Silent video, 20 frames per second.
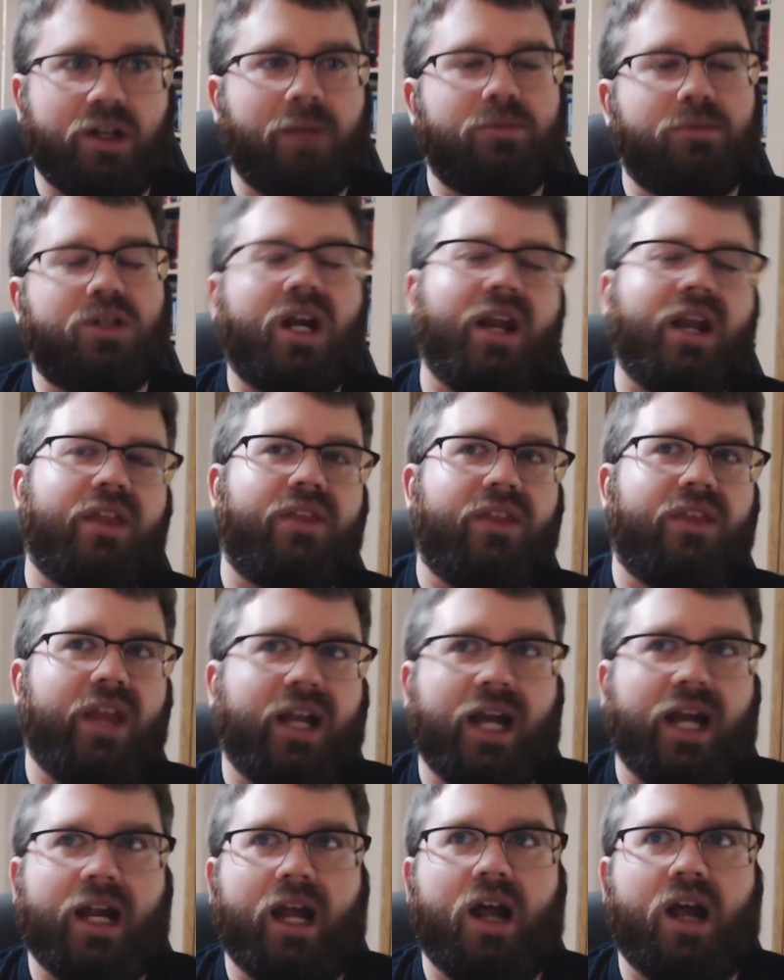I'm trying to
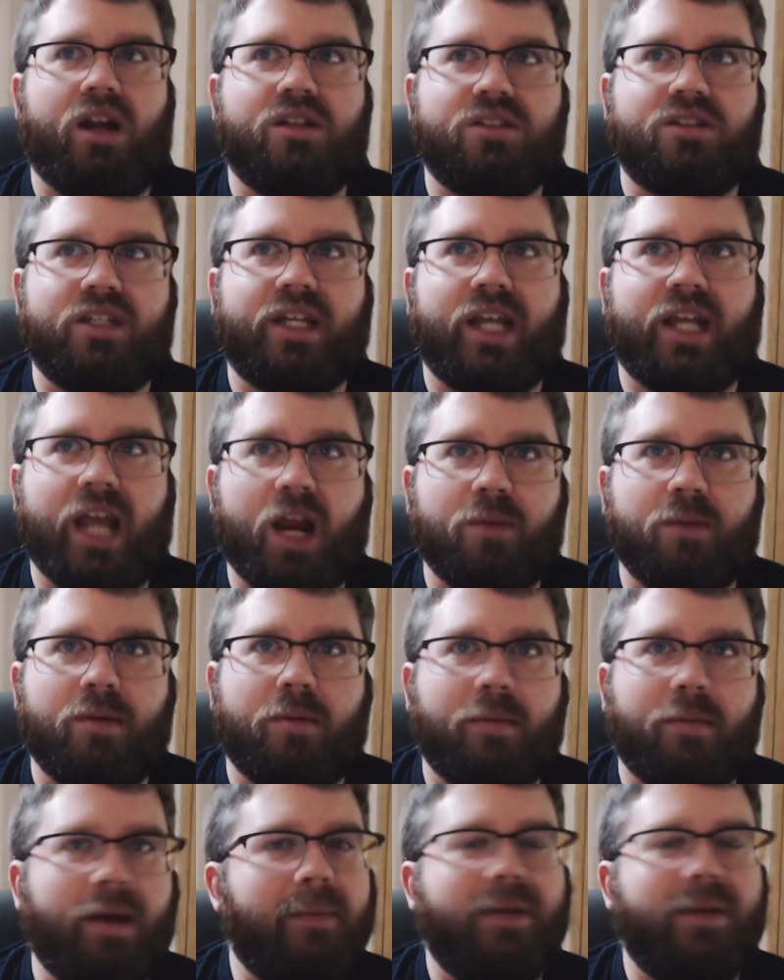think. I honestly can't
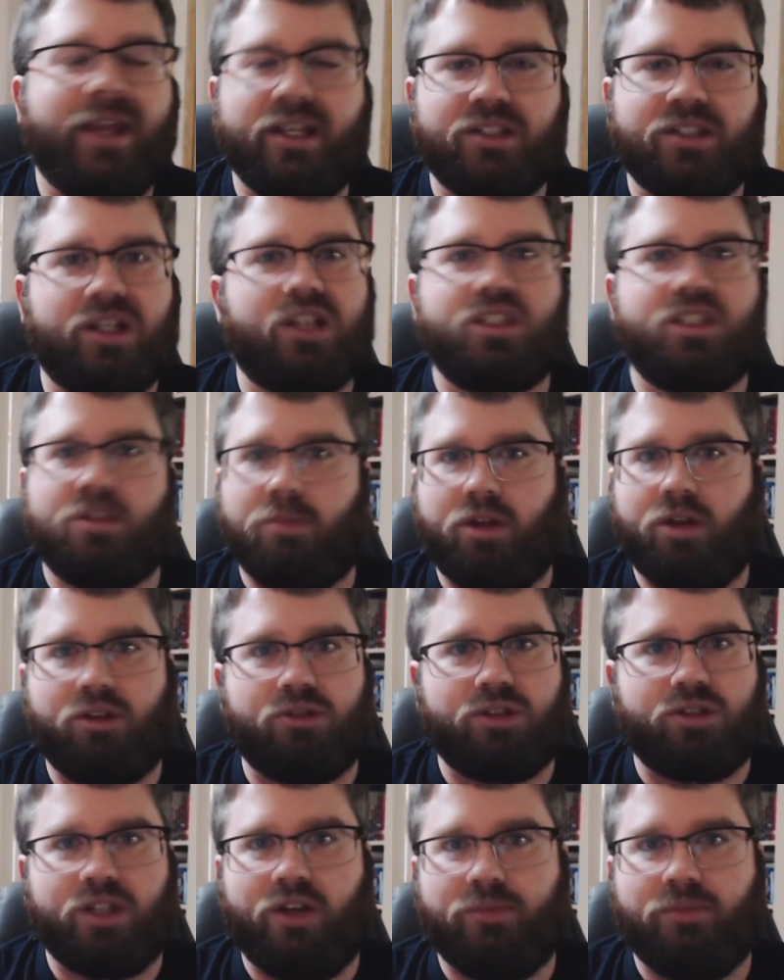remember. Maybe he's done some
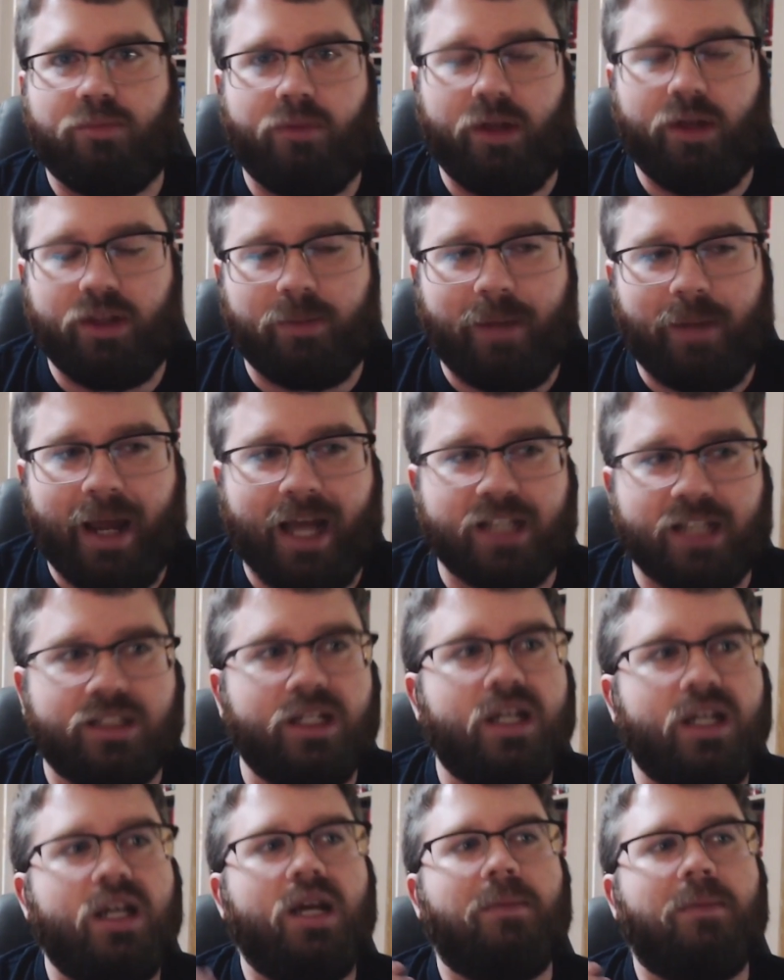other stuff in the past,
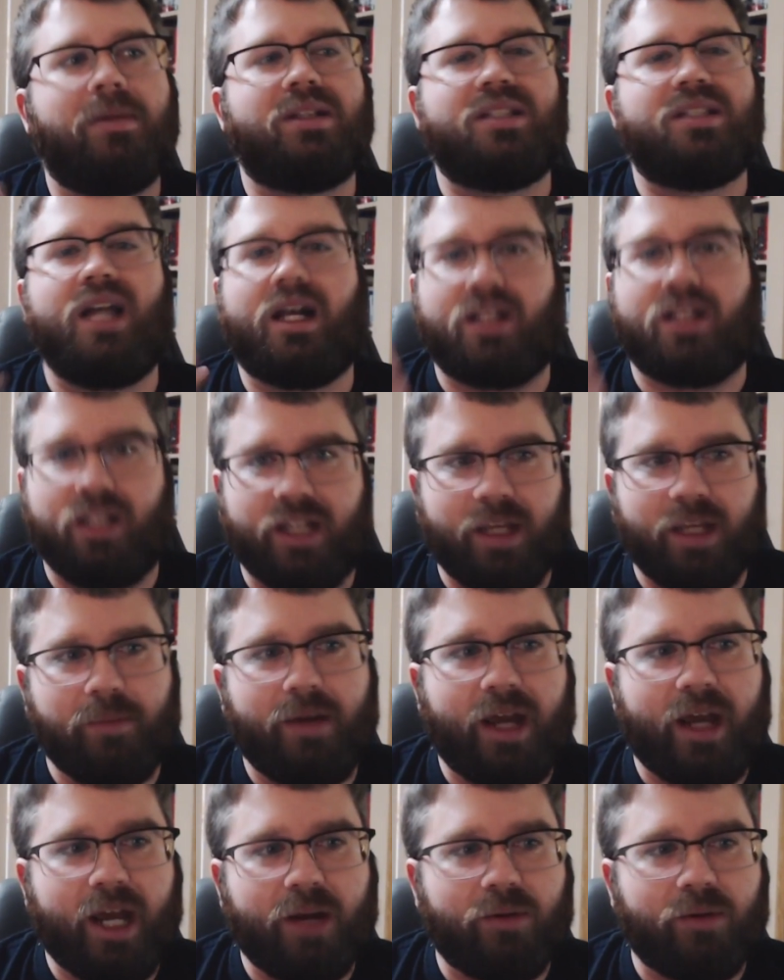but it's not clicking in
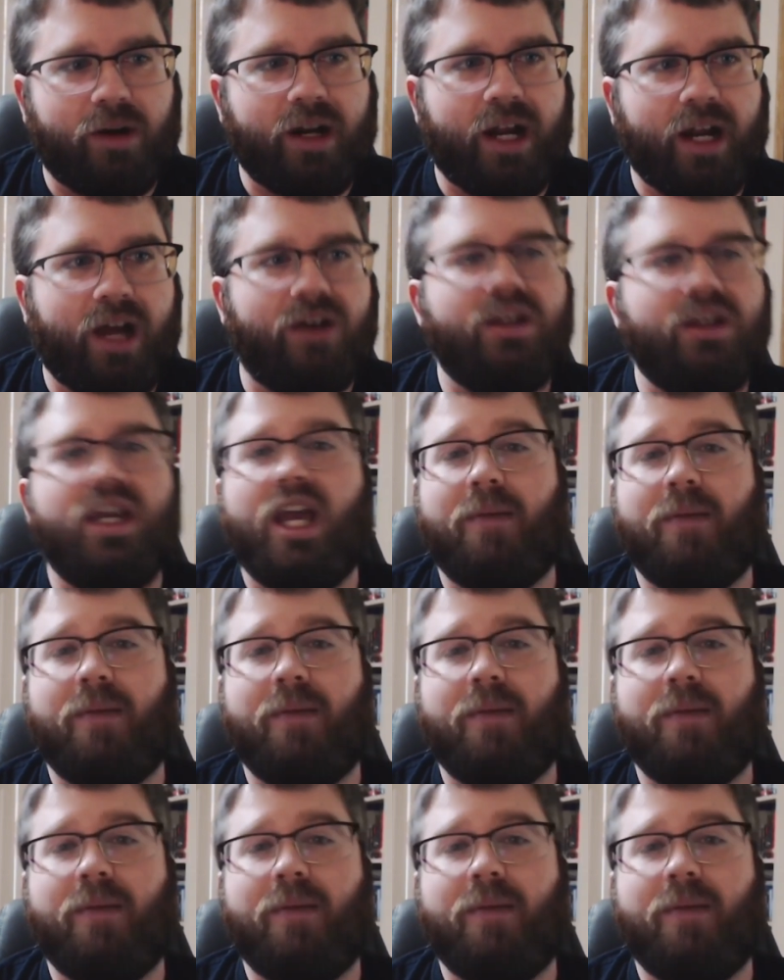my head right now.